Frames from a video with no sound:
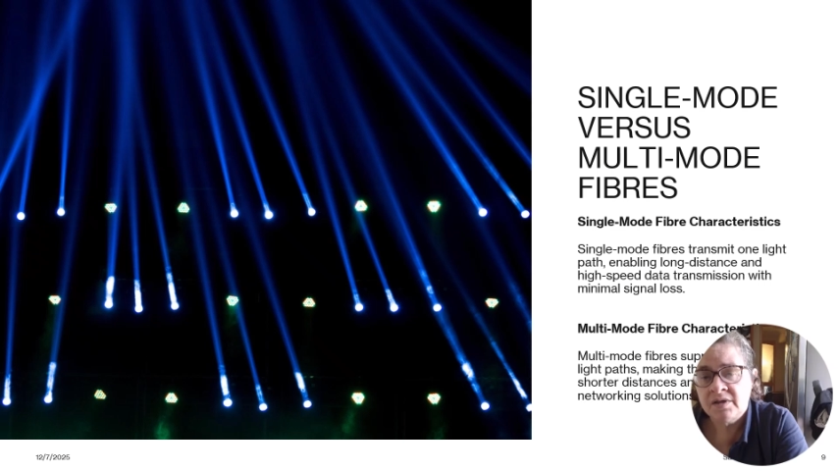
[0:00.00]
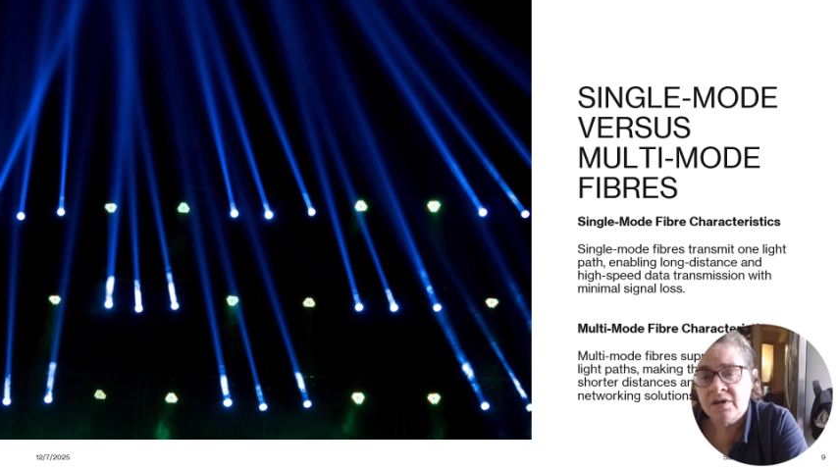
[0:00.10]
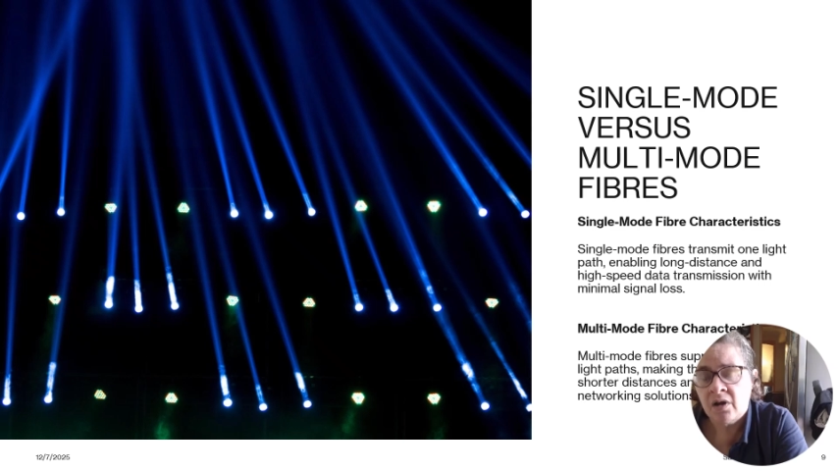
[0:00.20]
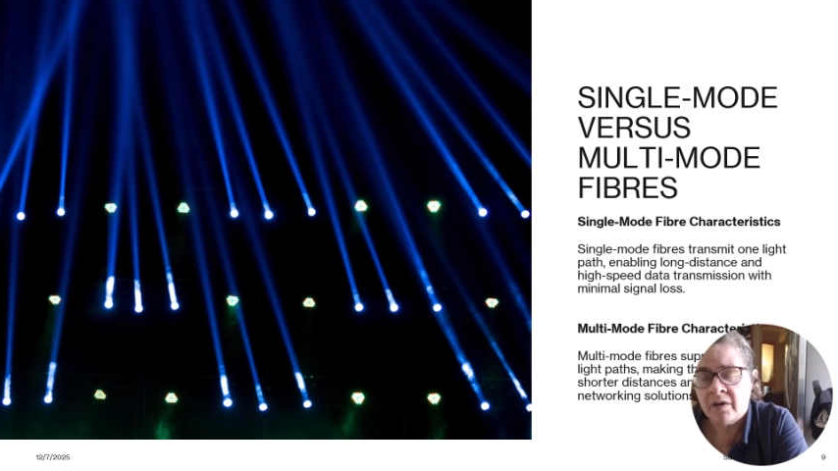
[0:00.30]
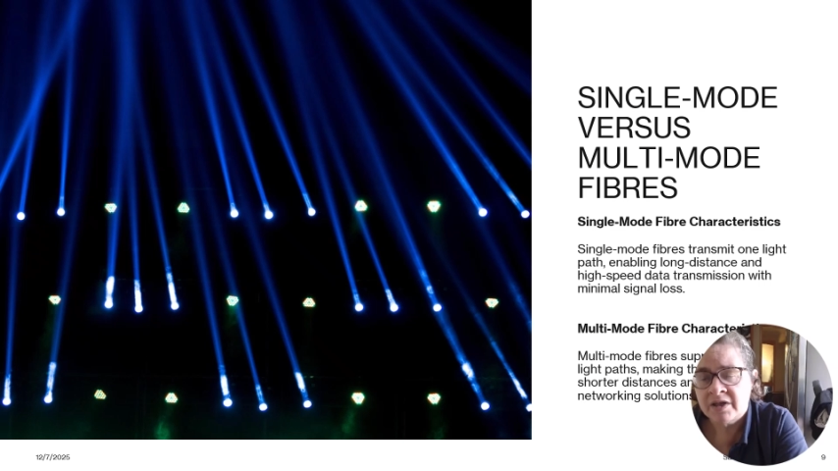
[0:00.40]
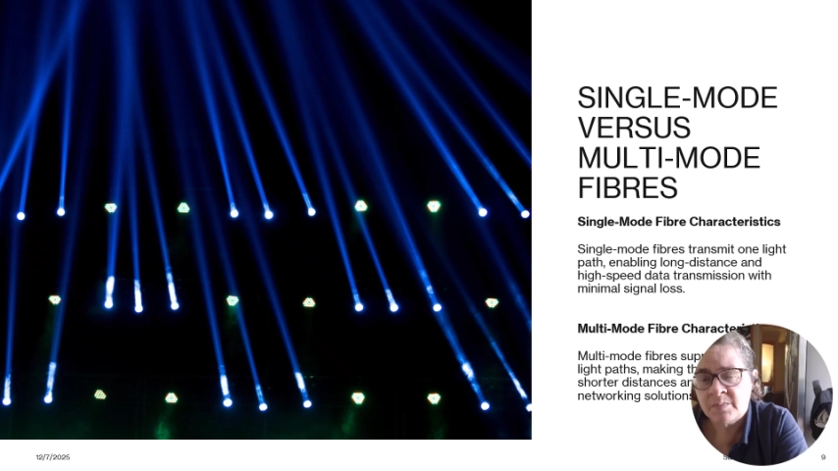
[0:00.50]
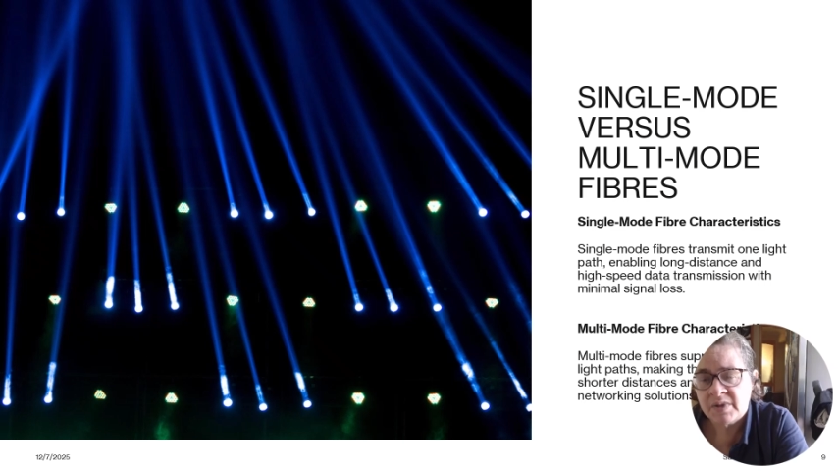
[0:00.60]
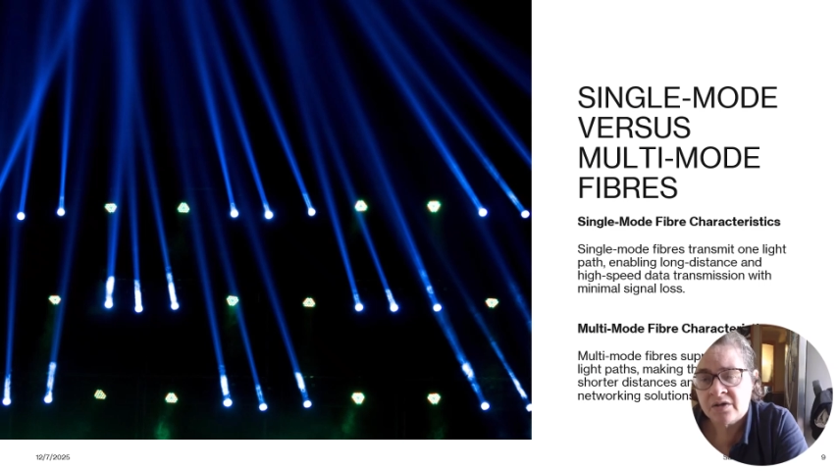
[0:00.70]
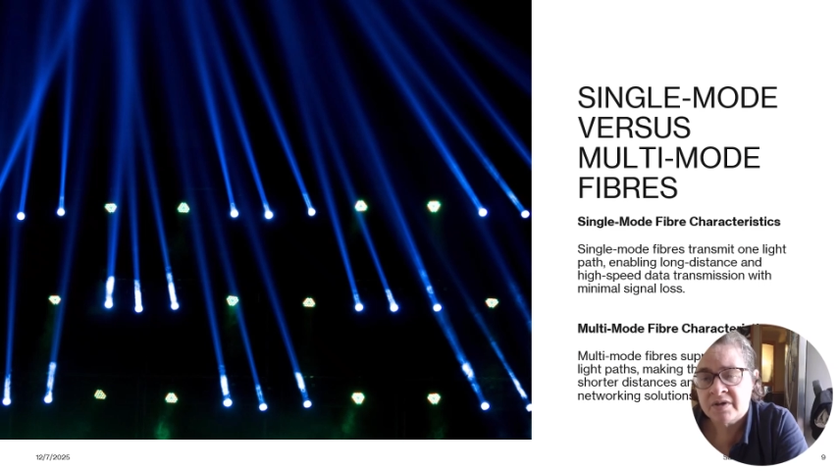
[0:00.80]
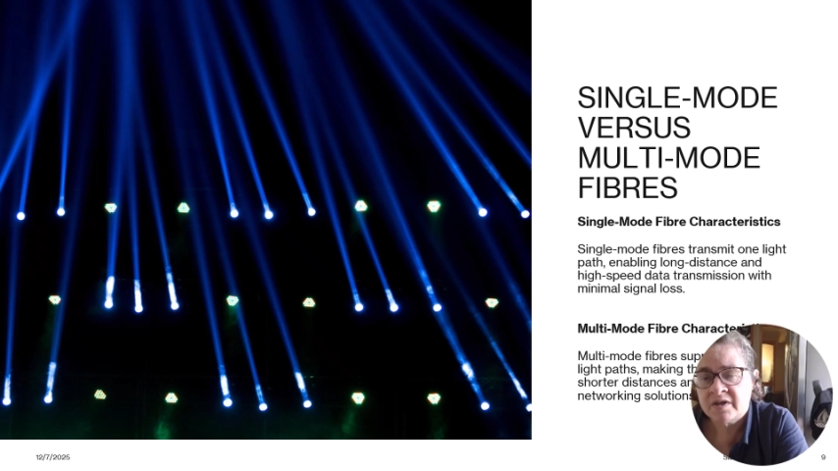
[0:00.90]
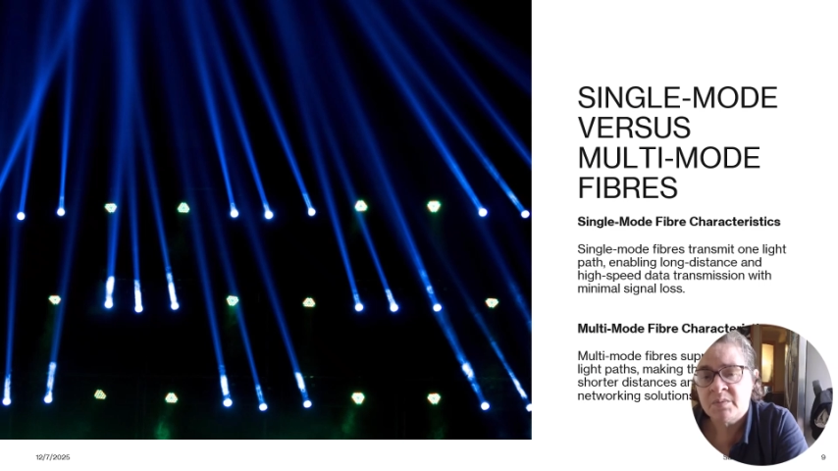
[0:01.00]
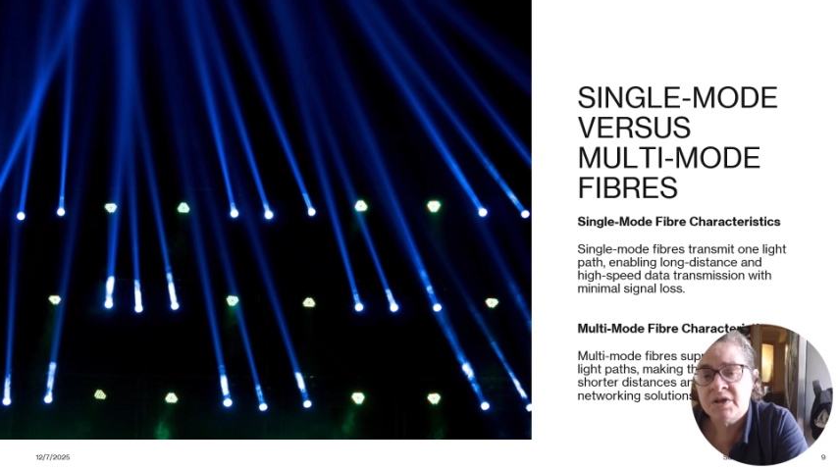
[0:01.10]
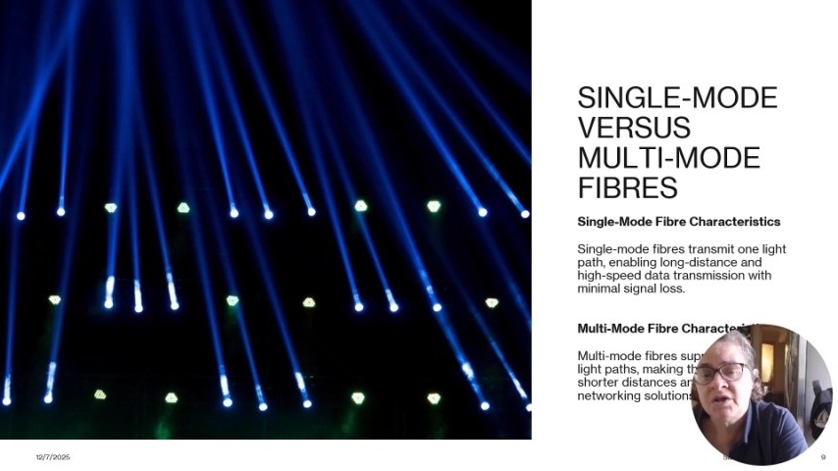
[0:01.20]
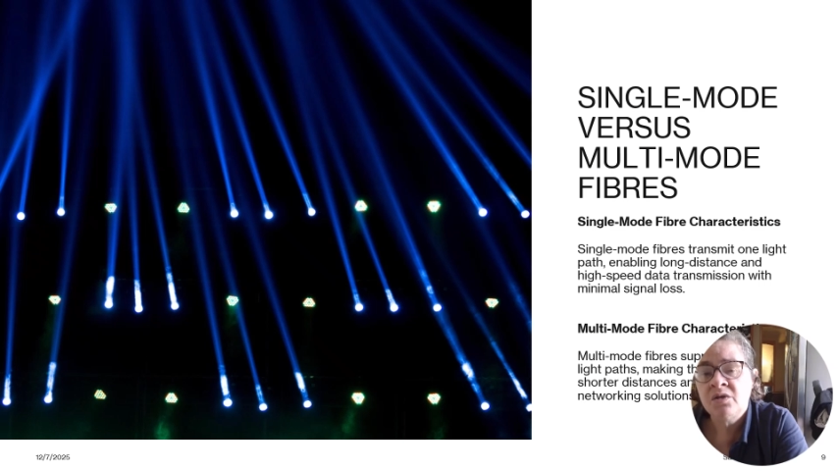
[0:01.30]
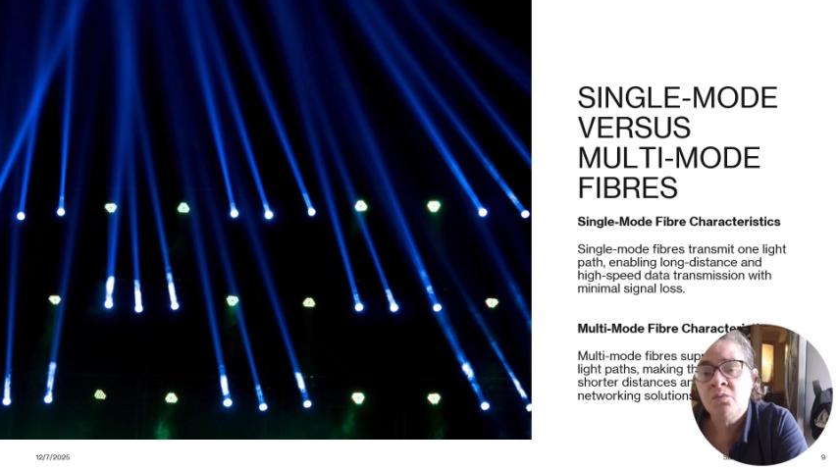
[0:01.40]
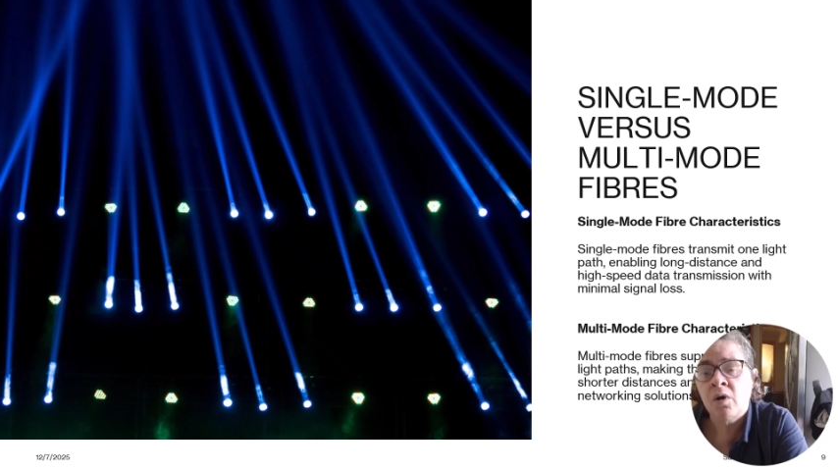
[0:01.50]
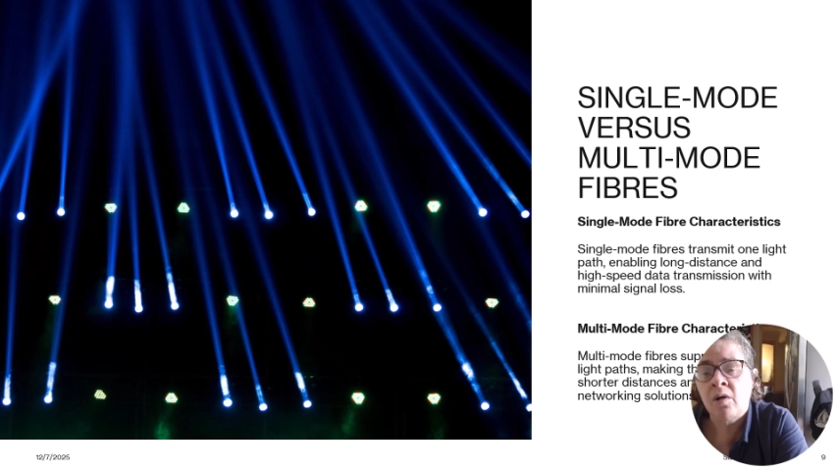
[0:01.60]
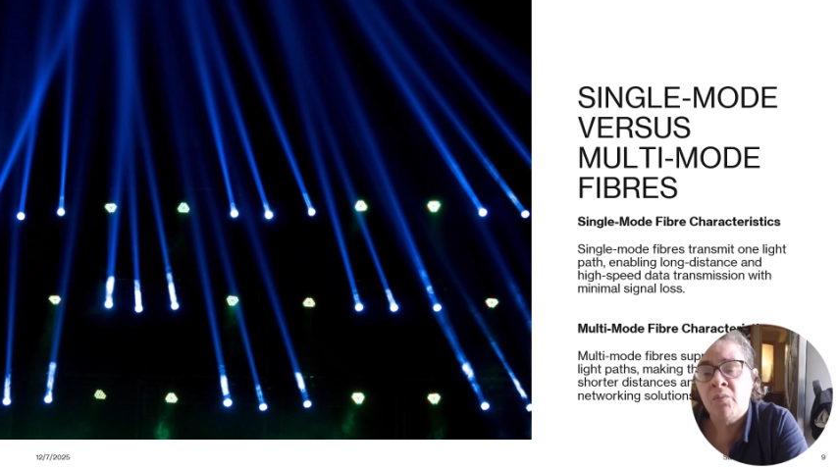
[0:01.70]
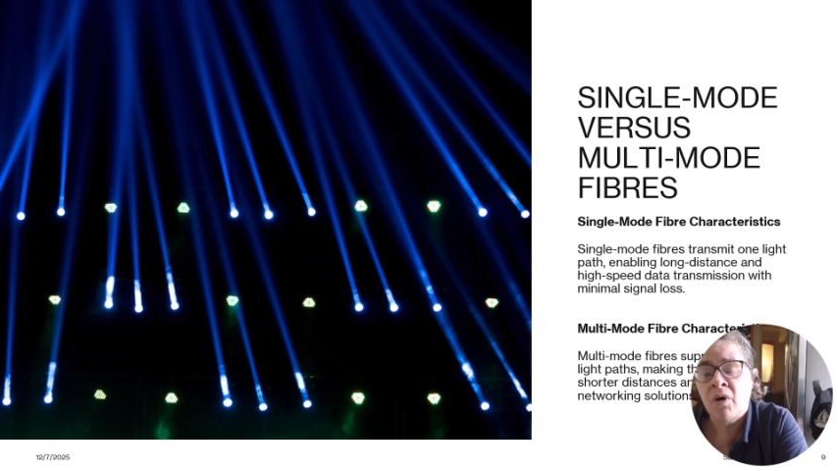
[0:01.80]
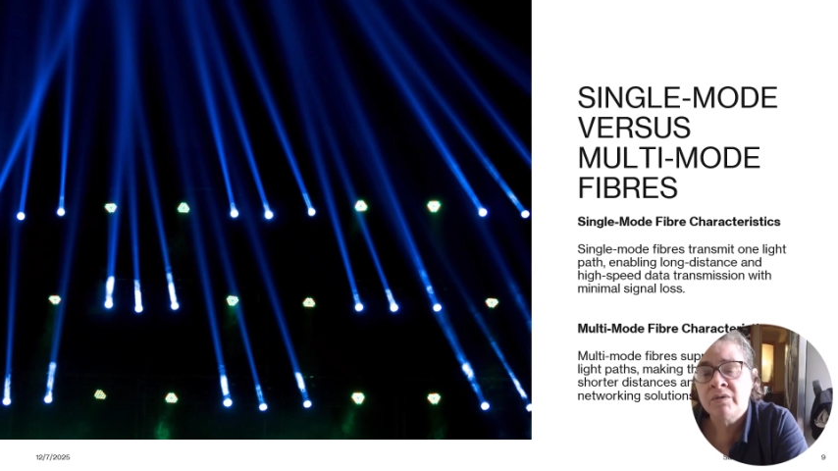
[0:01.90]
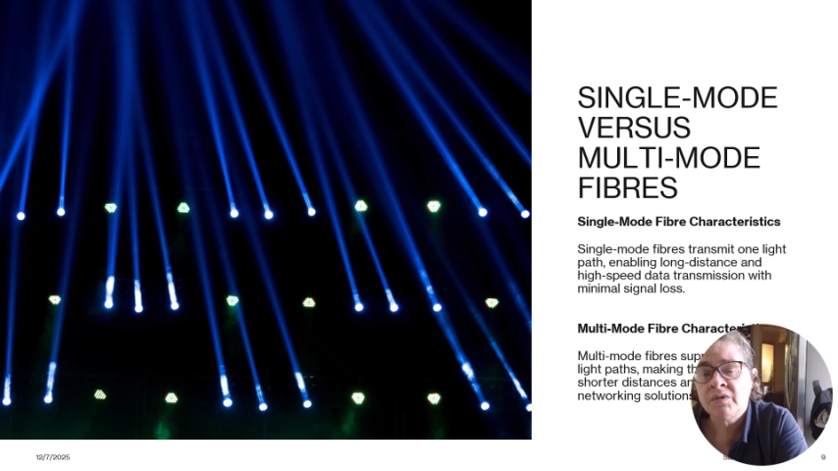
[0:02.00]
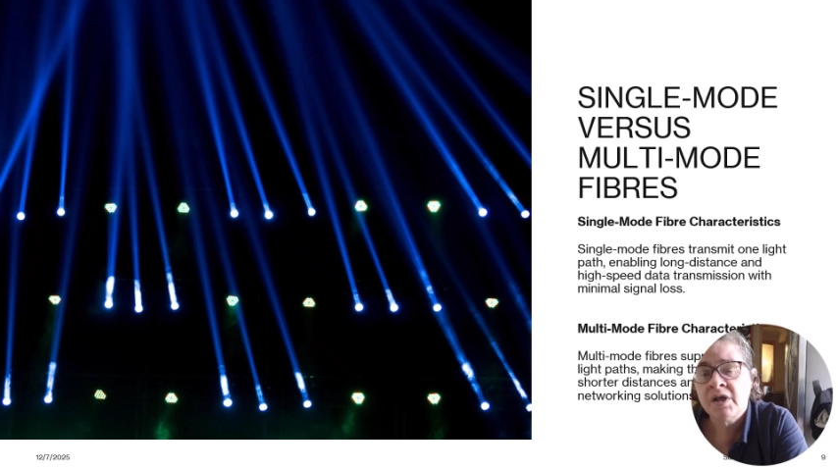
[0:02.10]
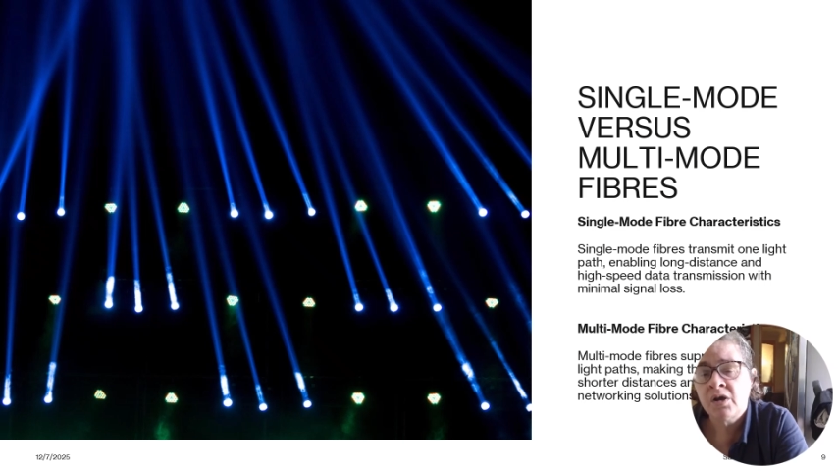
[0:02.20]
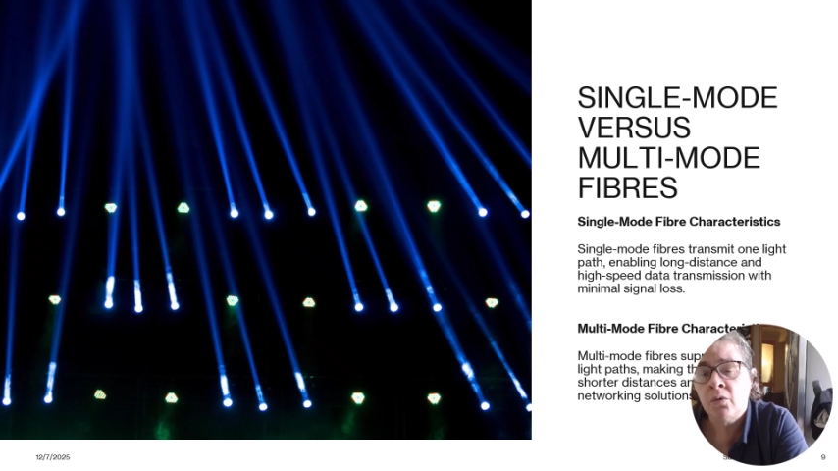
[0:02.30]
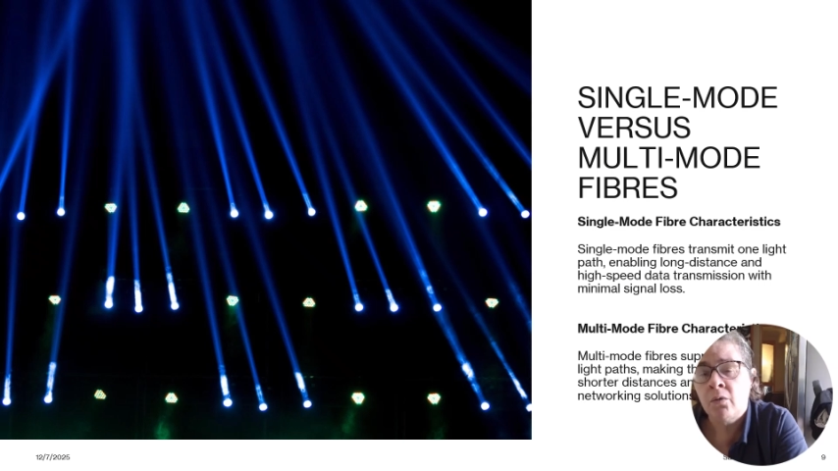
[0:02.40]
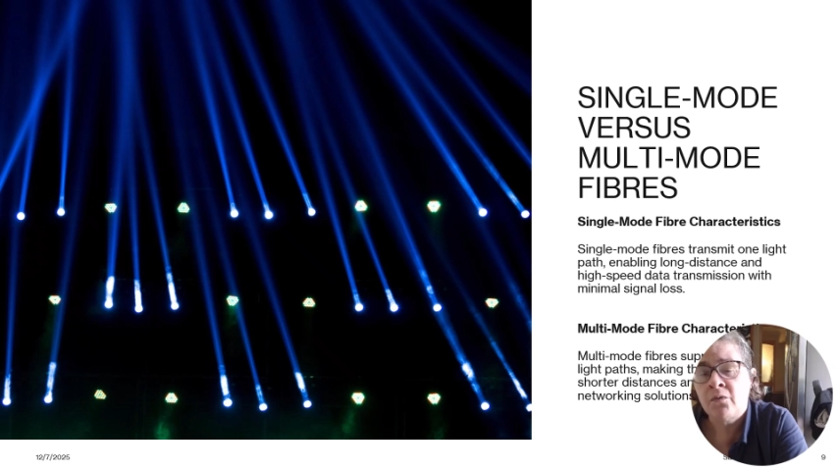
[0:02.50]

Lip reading: high-speed transmission, while multi-core